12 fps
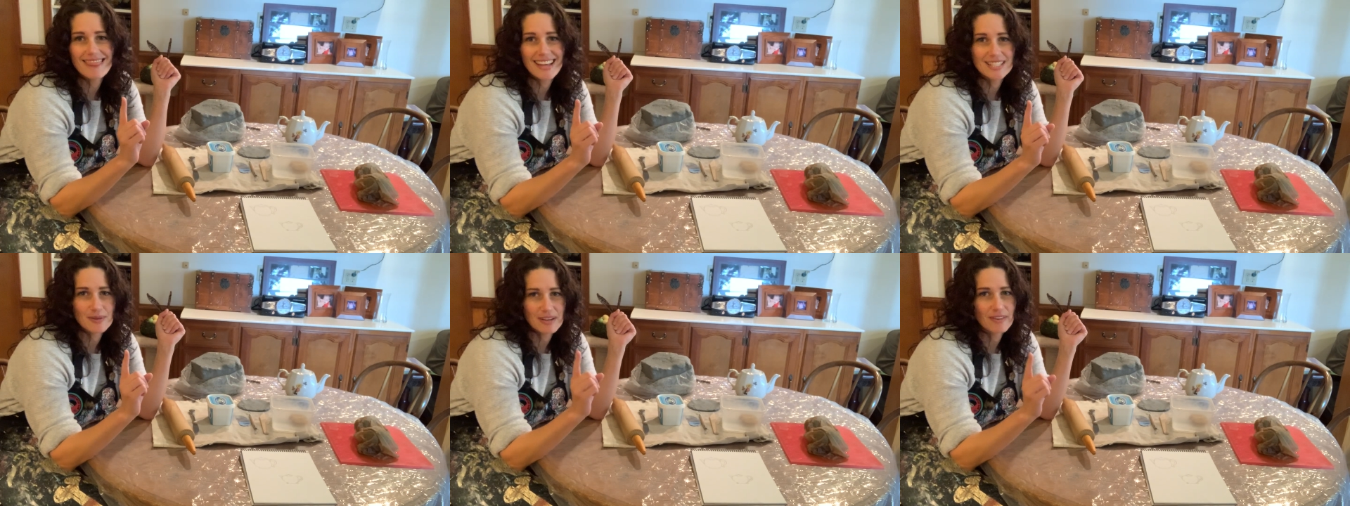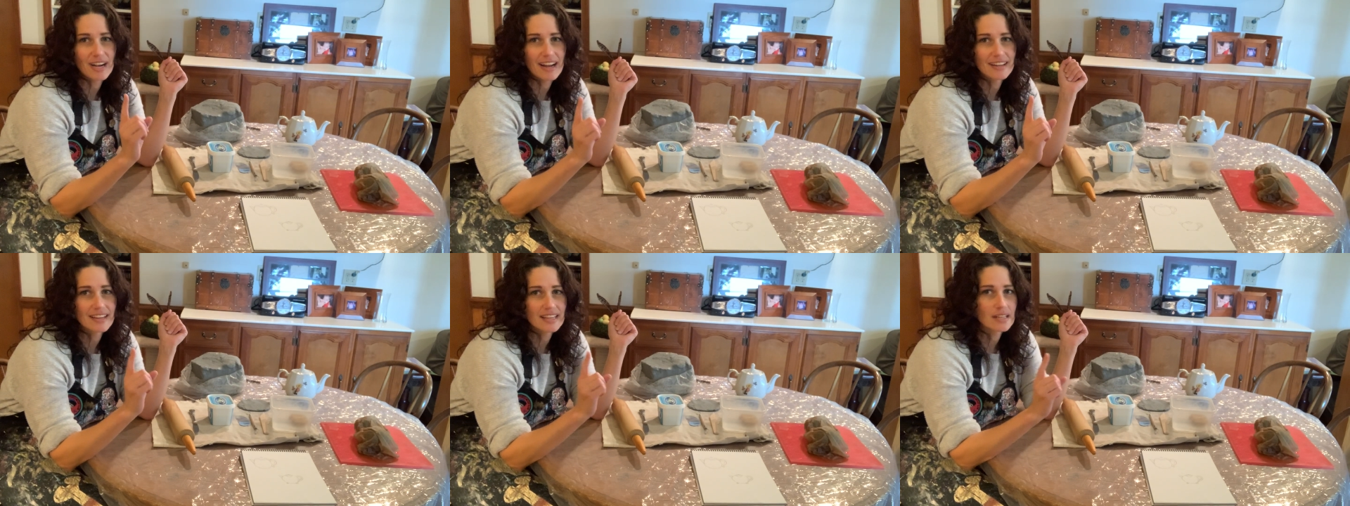That's what I forgot.
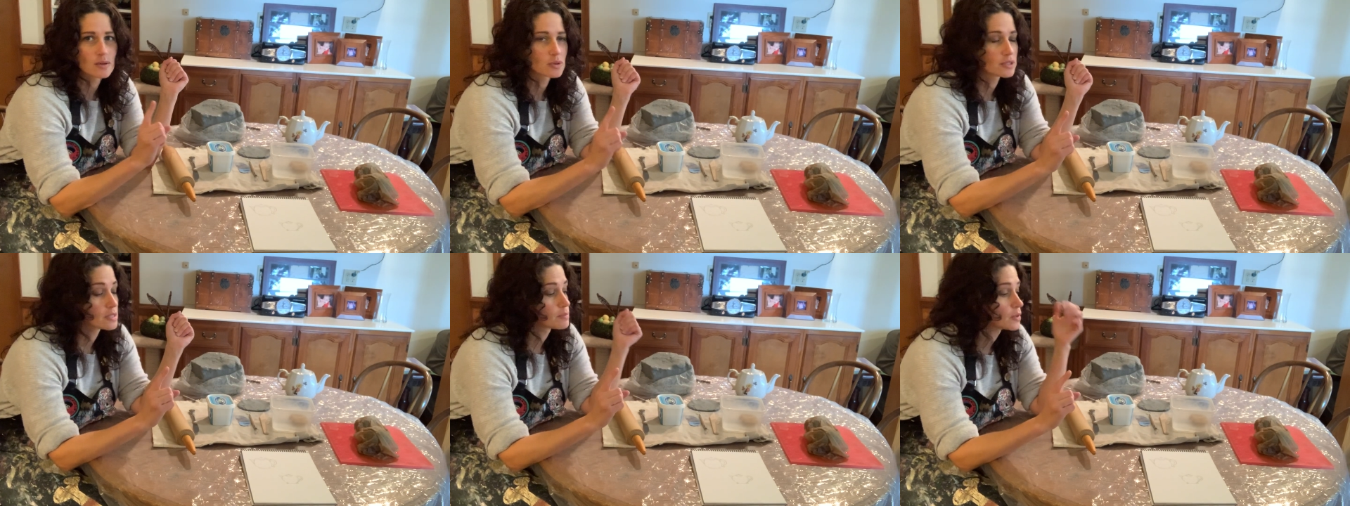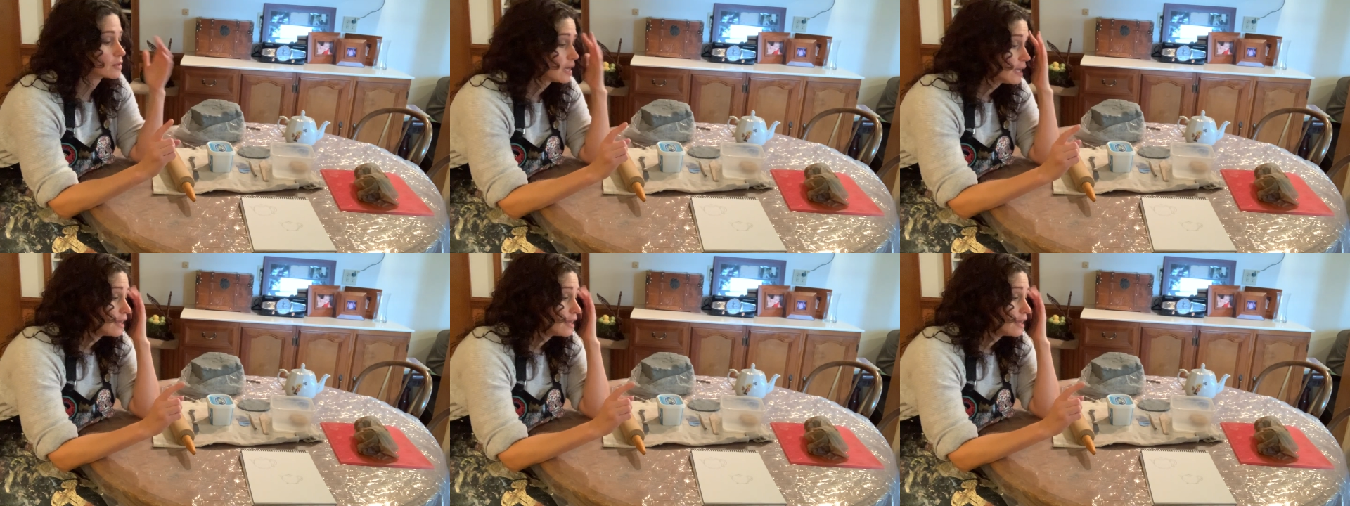I need a wooden spoon.